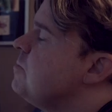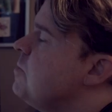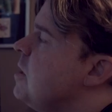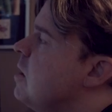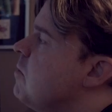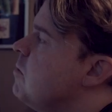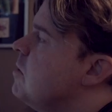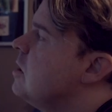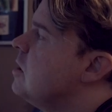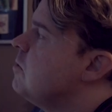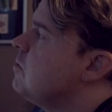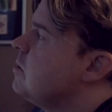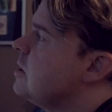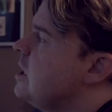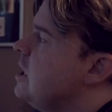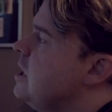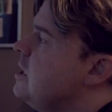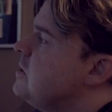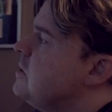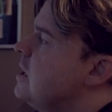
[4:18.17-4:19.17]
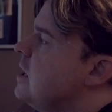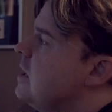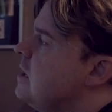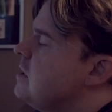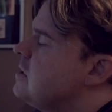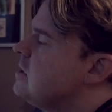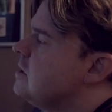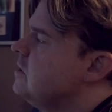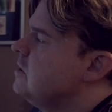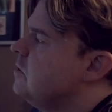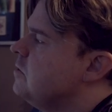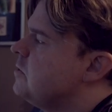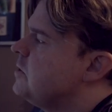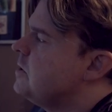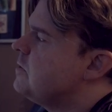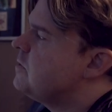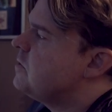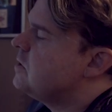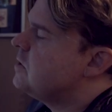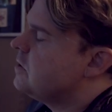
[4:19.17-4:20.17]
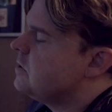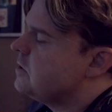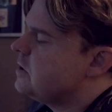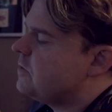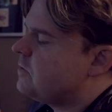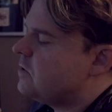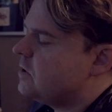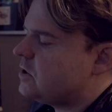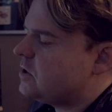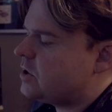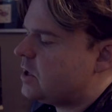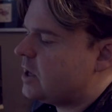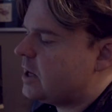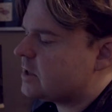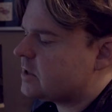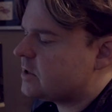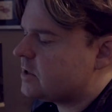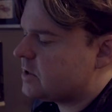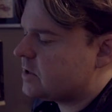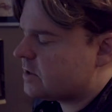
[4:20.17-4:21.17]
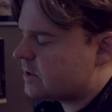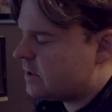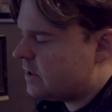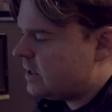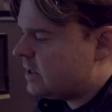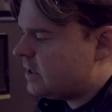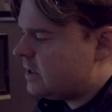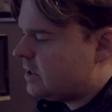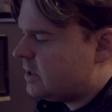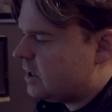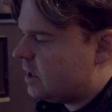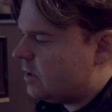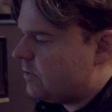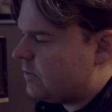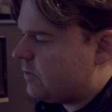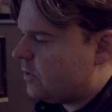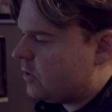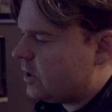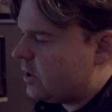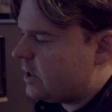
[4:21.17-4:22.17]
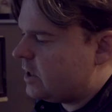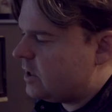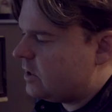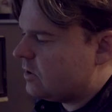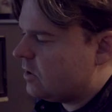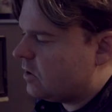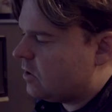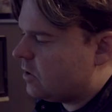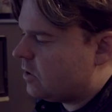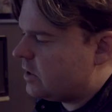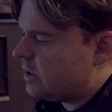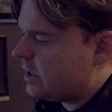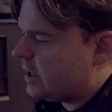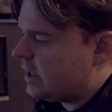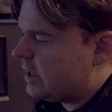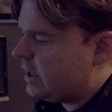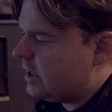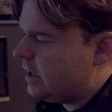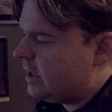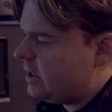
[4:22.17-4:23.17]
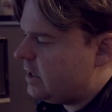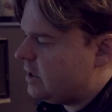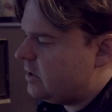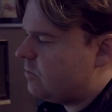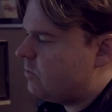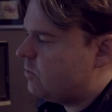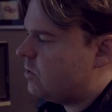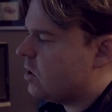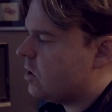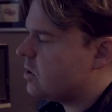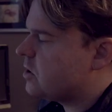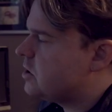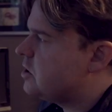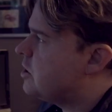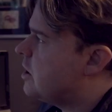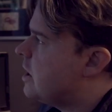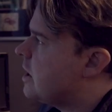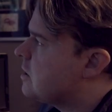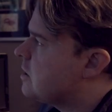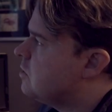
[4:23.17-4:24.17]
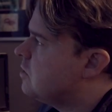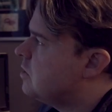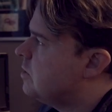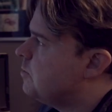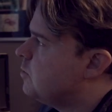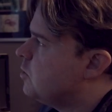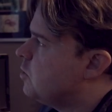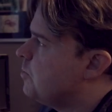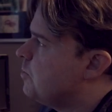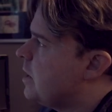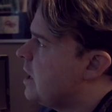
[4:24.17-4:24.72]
about where I want to hit that. It's a little different on different tracks. I'm finding on a rock track or a more